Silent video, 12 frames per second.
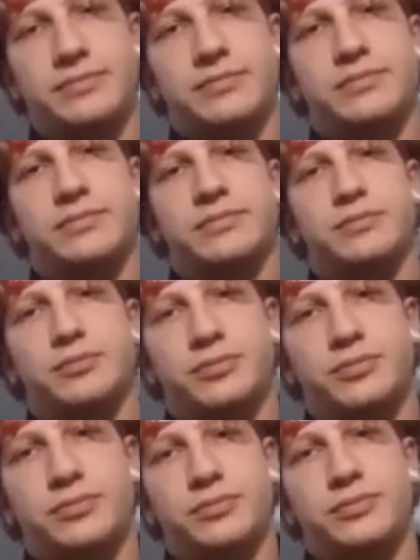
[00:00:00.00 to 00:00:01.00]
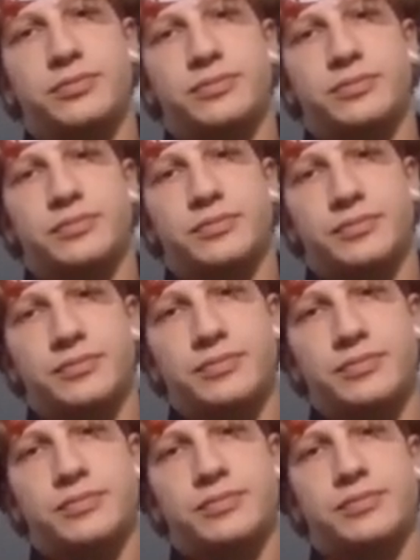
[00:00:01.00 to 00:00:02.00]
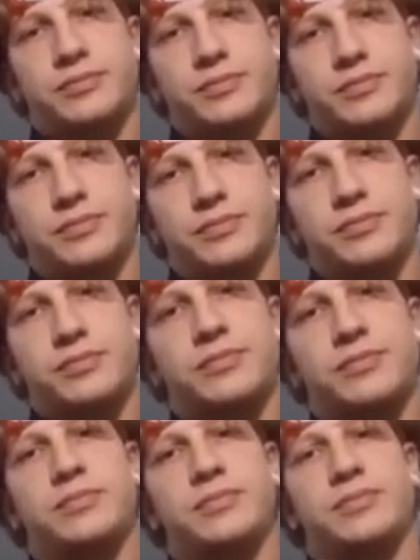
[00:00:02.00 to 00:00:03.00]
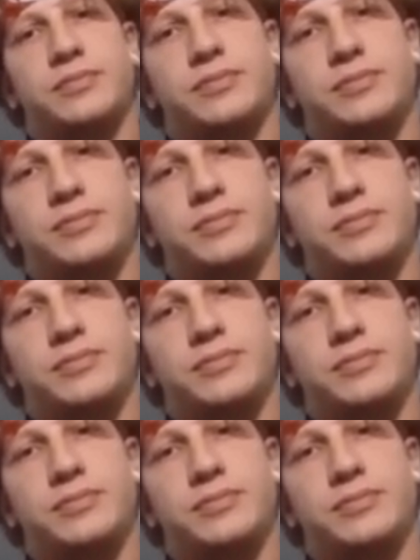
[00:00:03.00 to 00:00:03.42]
This person isn't speaking.